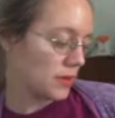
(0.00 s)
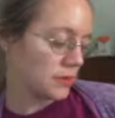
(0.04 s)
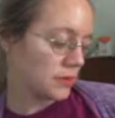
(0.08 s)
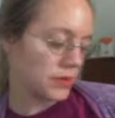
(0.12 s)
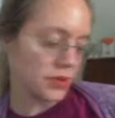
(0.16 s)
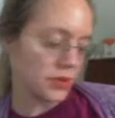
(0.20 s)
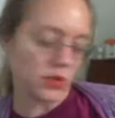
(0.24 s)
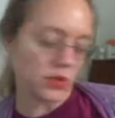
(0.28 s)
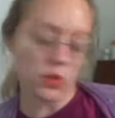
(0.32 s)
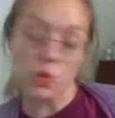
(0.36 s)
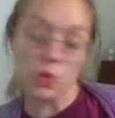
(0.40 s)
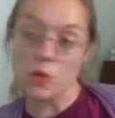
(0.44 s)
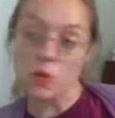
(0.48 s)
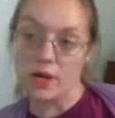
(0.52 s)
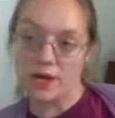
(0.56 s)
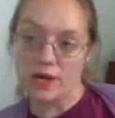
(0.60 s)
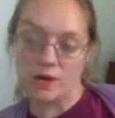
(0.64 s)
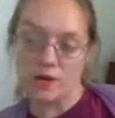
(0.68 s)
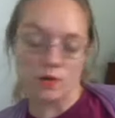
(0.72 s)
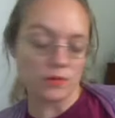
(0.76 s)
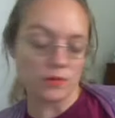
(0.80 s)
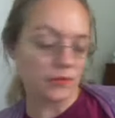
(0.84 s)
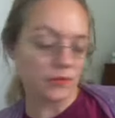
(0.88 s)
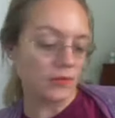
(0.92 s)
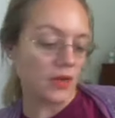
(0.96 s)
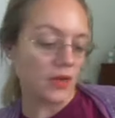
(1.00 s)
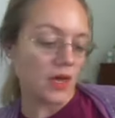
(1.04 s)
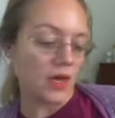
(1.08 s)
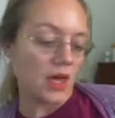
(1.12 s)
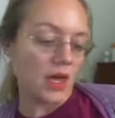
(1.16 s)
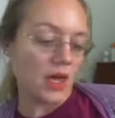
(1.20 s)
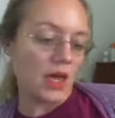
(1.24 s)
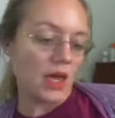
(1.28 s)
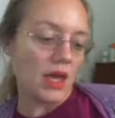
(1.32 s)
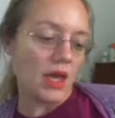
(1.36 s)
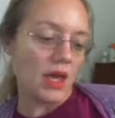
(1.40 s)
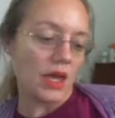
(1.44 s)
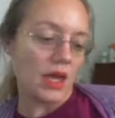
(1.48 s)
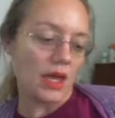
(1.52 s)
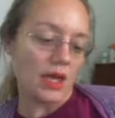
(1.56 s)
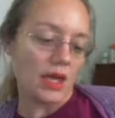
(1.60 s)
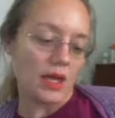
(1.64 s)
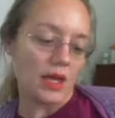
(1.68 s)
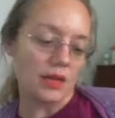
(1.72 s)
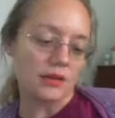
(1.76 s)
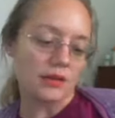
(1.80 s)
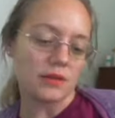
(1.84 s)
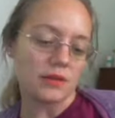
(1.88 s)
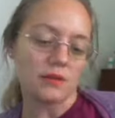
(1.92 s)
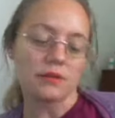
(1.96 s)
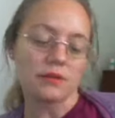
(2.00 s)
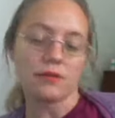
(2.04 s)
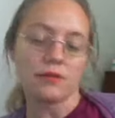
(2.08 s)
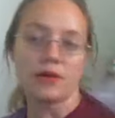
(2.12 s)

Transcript: up to 12 and they're